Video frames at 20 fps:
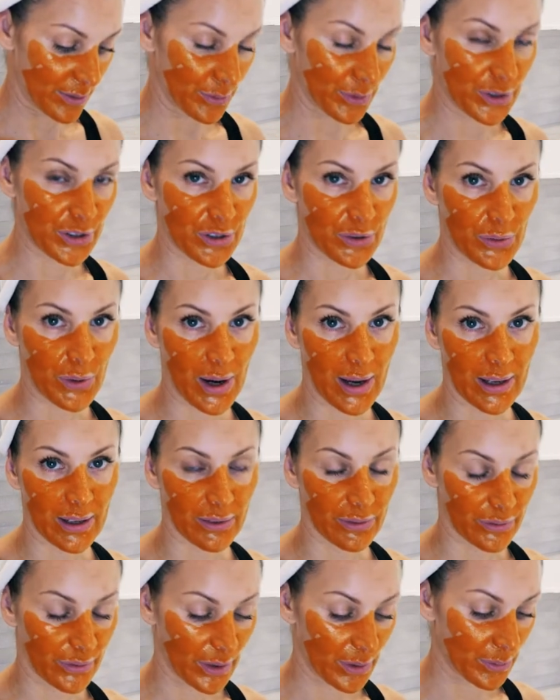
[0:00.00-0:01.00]
which
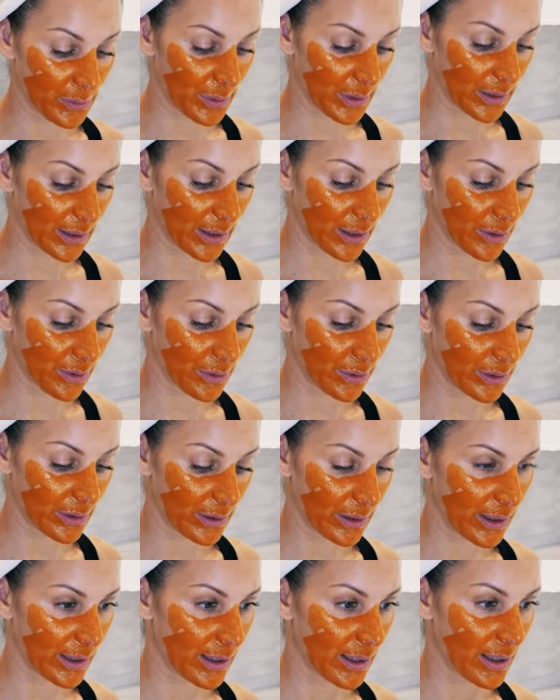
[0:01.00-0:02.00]
arrived really
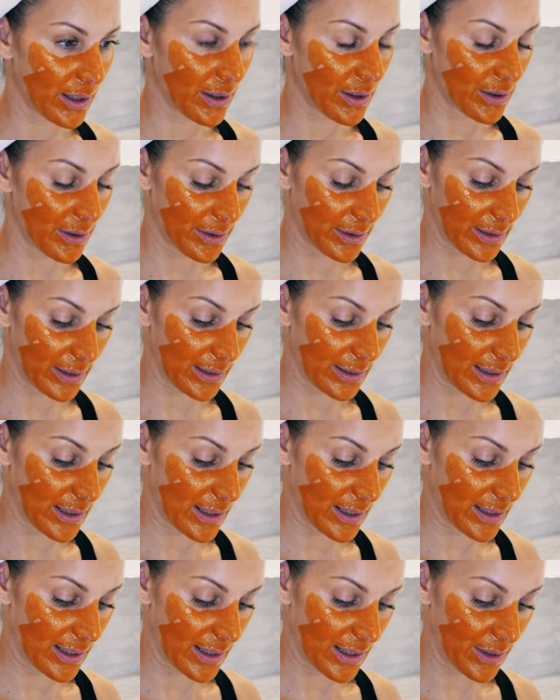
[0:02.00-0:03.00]
early in
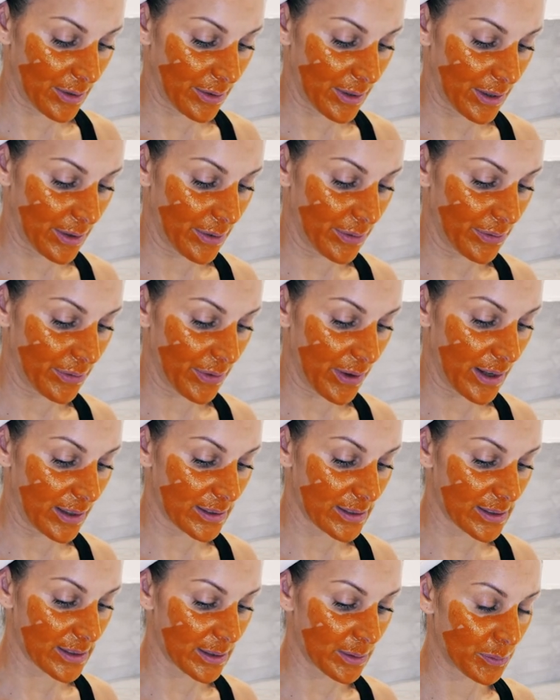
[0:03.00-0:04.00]
that area of
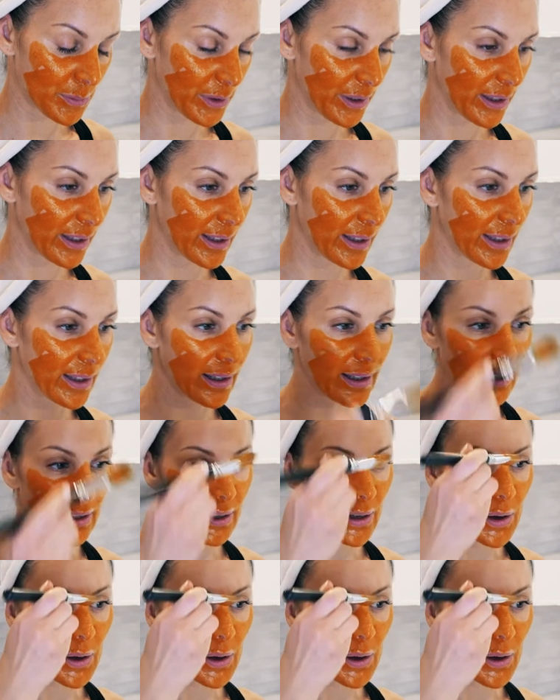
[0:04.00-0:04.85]
France and Brittany,